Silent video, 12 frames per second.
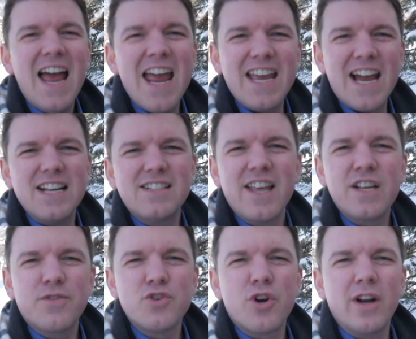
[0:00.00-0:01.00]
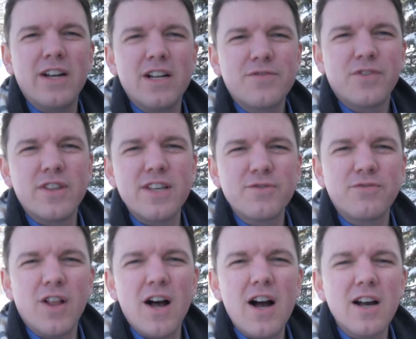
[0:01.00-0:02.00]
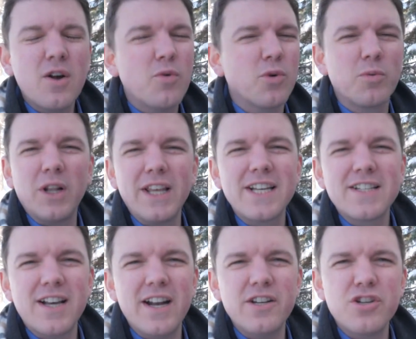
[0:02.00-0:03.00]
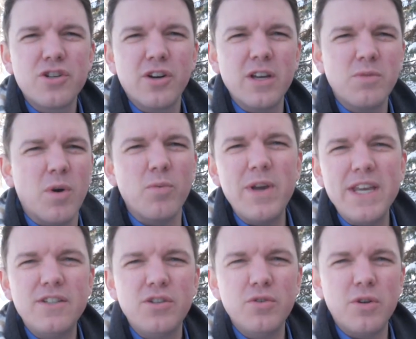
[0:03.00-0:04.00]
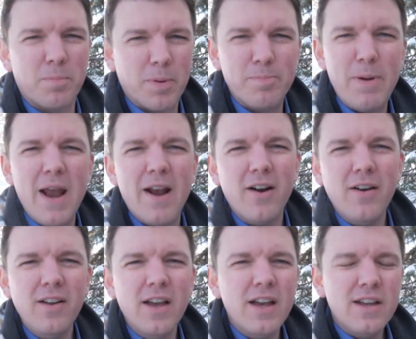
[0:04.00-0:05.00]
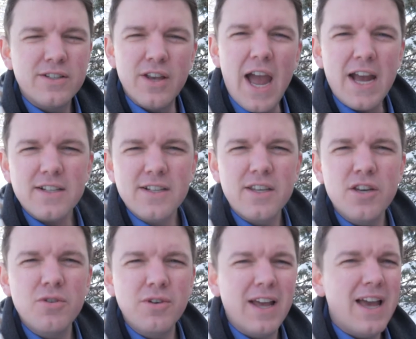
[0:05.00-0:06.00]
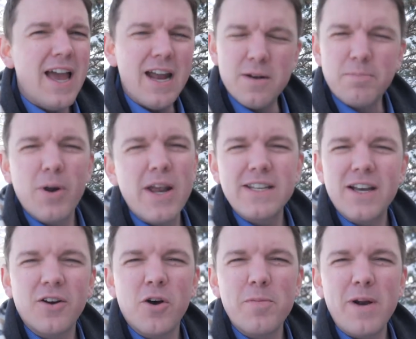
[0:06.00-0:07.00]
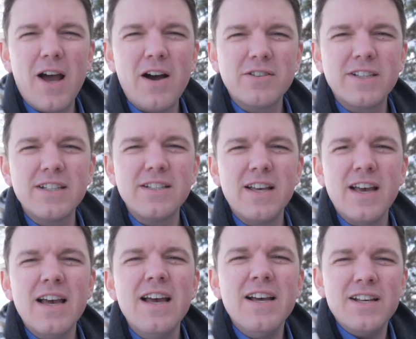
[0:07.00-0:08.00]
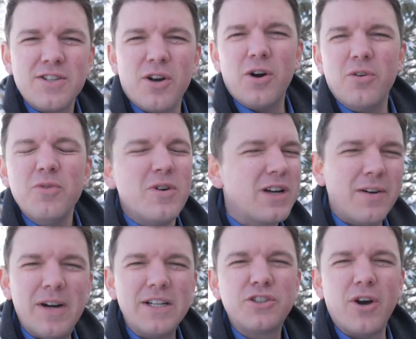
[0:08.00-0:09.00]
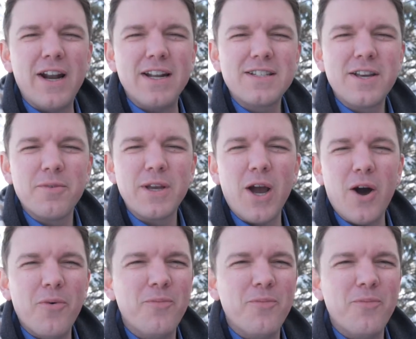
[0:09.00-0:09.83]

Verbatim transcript: Hey guys, thanks for joining us for this vlog. We're really excited to show you what we do to prepare, to execute, and to break down open houses. So come on, join us. Here we go.